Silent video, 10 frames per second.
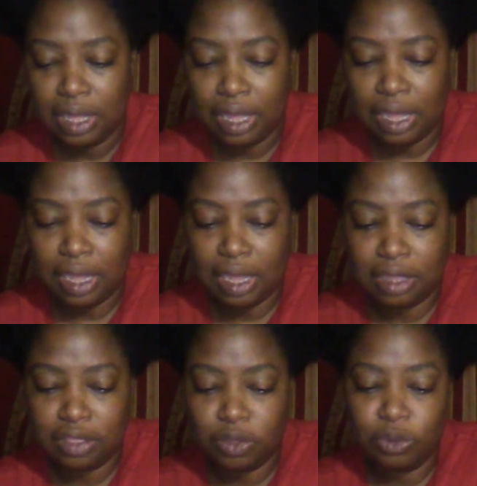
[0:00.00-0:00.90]

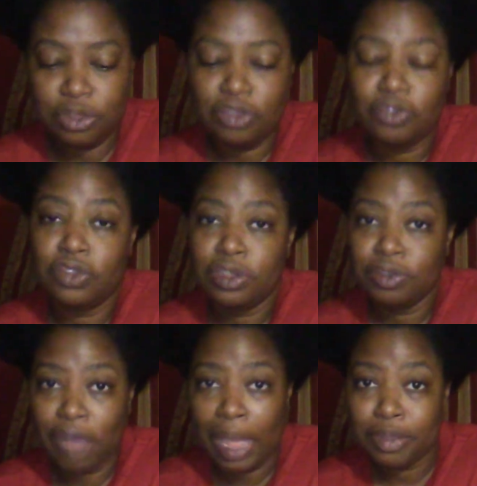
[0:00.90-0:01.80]
and the woods are full
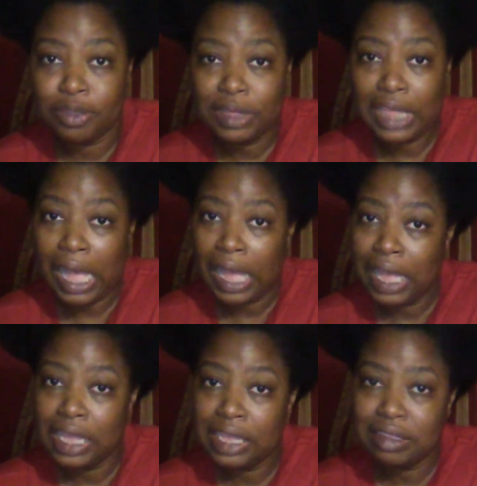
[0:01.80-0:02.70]
of rabbits with
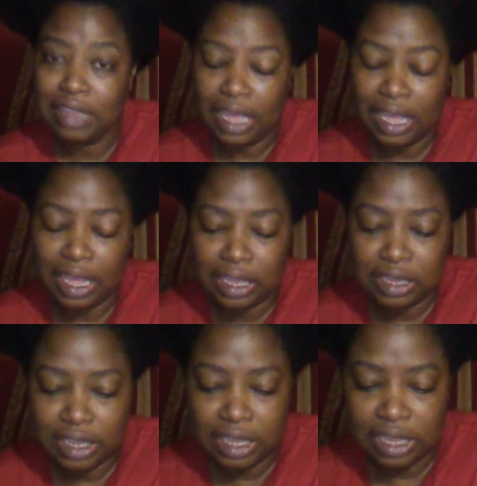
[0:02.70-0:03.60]
eyes
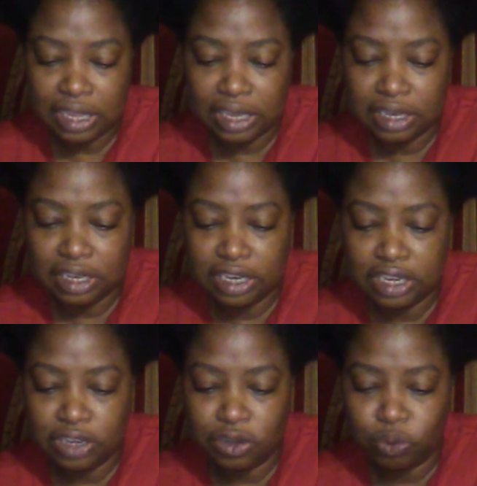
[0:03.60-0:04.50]
and a
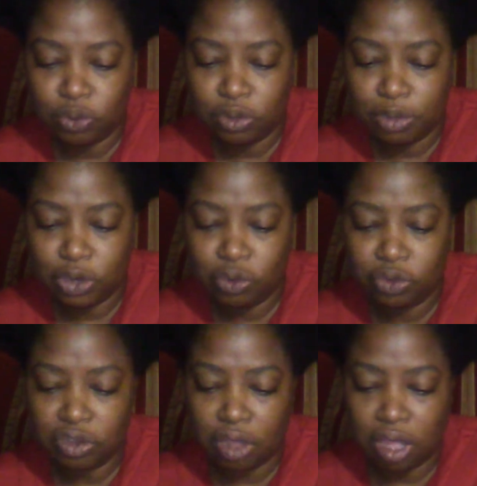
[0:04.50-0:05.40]
dear woman who
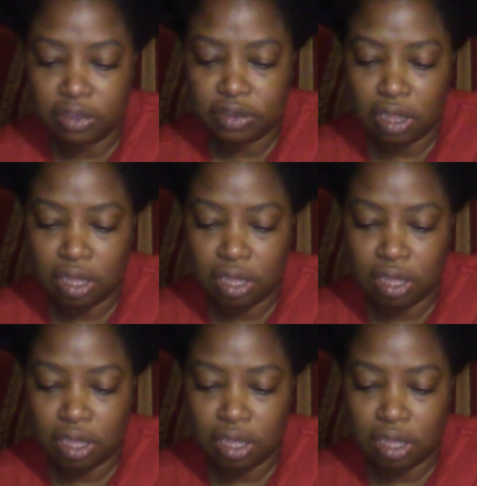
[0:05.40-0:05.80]
stalks